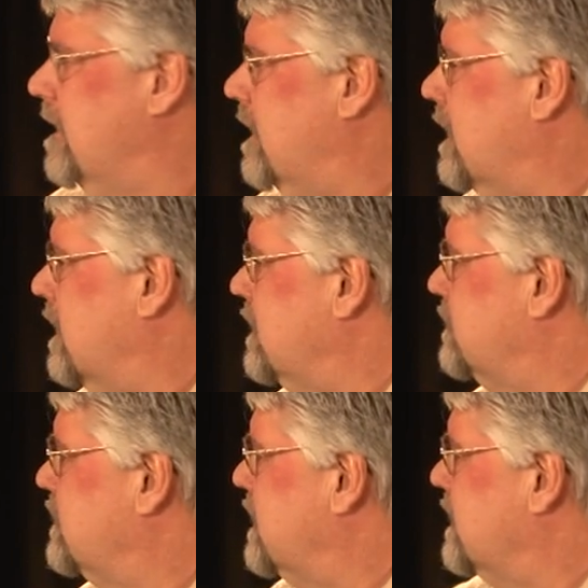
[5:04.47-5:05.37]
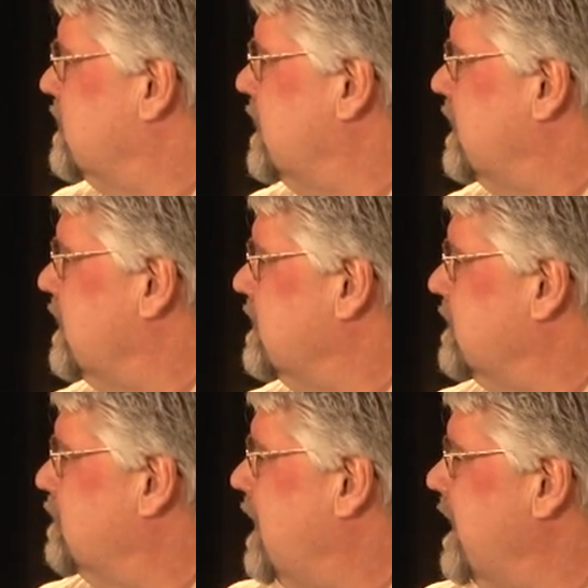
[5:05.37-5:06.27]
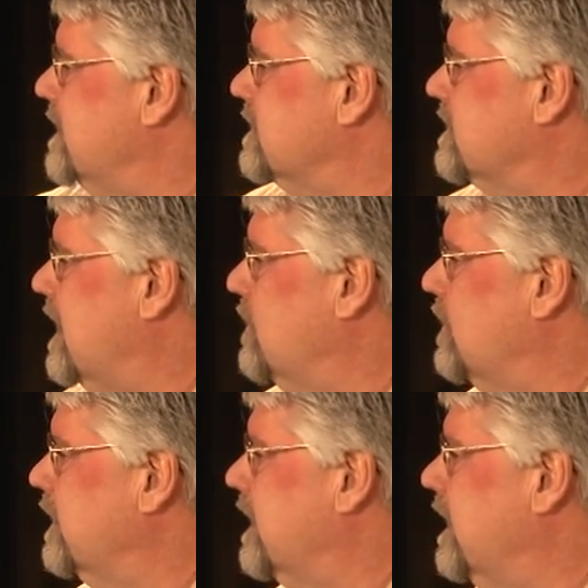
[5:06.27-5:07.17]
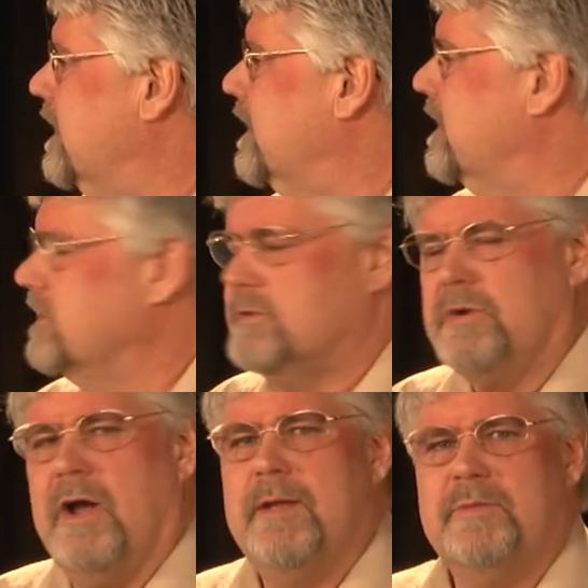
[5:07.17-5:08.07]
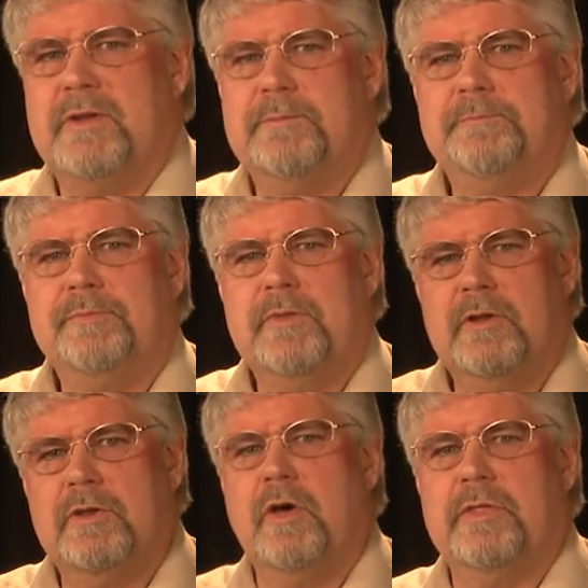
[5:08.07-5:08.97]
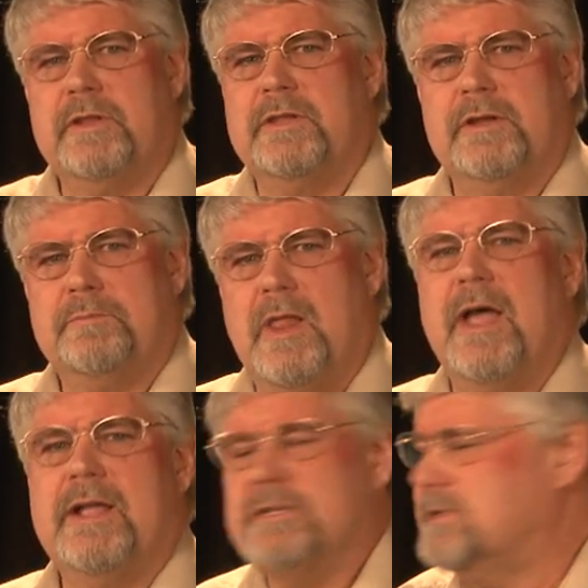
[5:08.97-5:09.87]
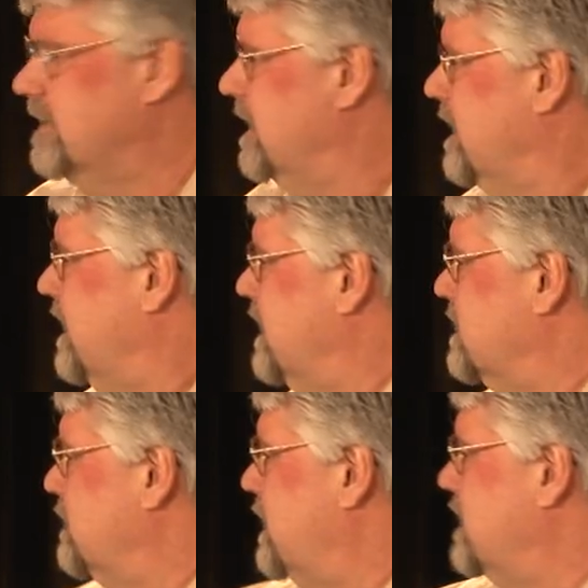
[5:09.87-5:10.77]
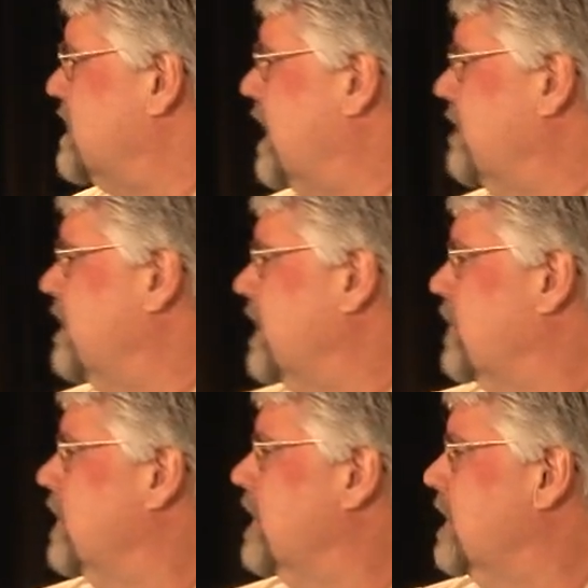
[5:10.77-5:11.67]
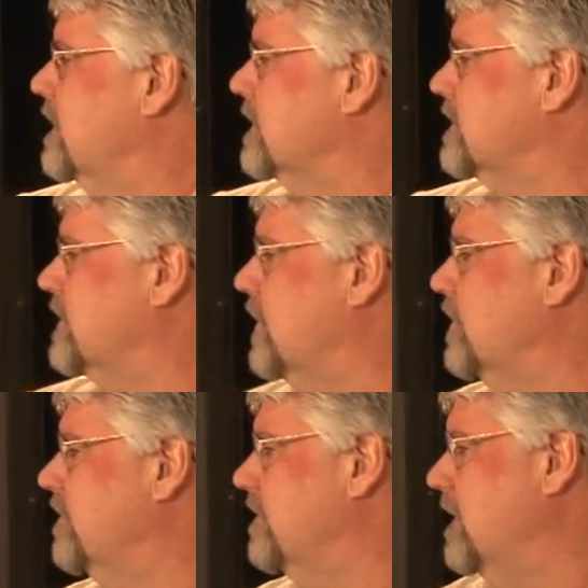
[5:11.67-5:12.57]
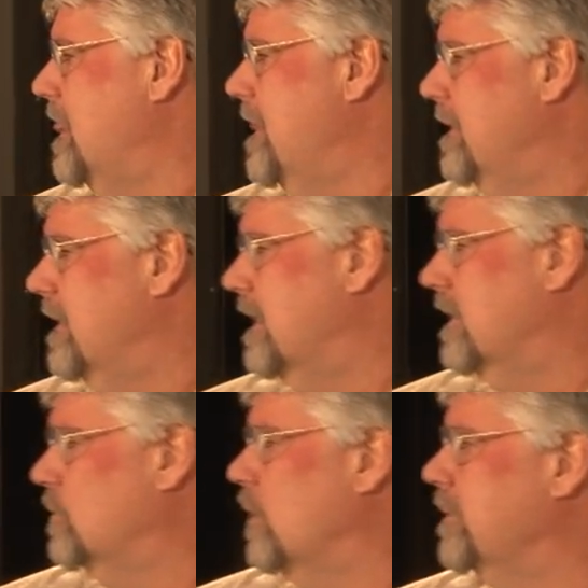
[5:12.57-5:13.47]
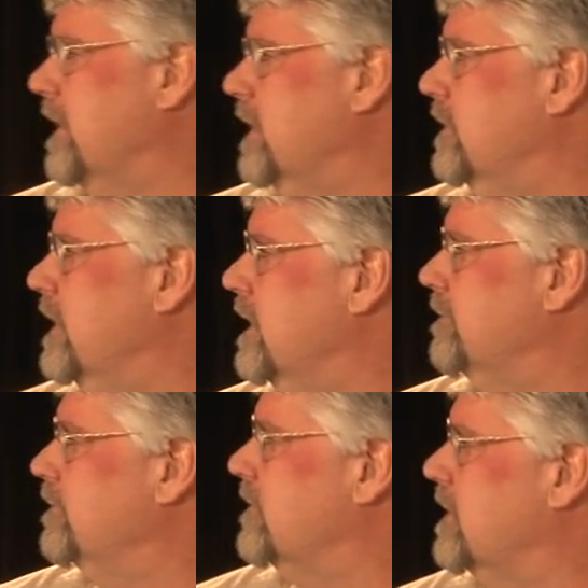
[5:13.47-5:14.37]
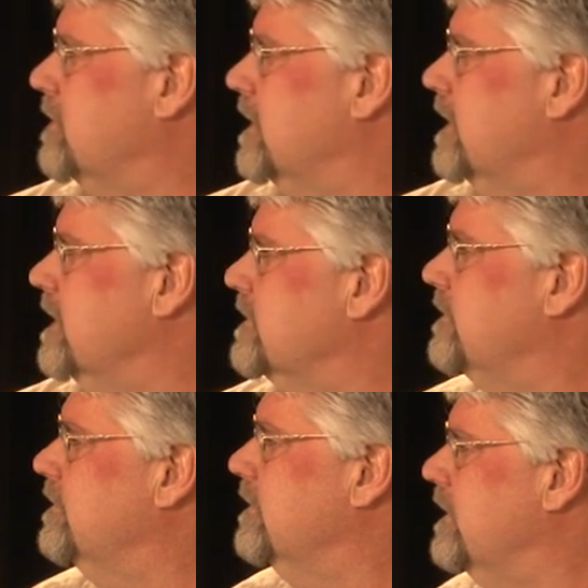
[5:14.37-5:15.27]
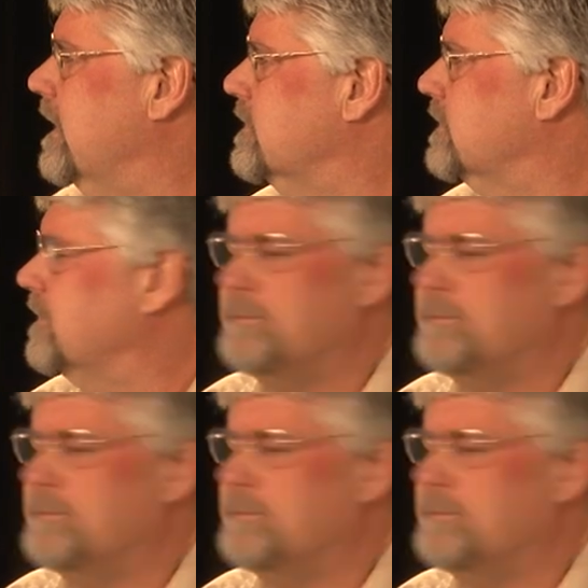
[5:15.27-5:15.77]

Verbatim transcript: uh, says that this appliance is not working and then describes it, you'll know that the appliance is a pizza oven, a grill, a stove, a warming unit, something of this nature.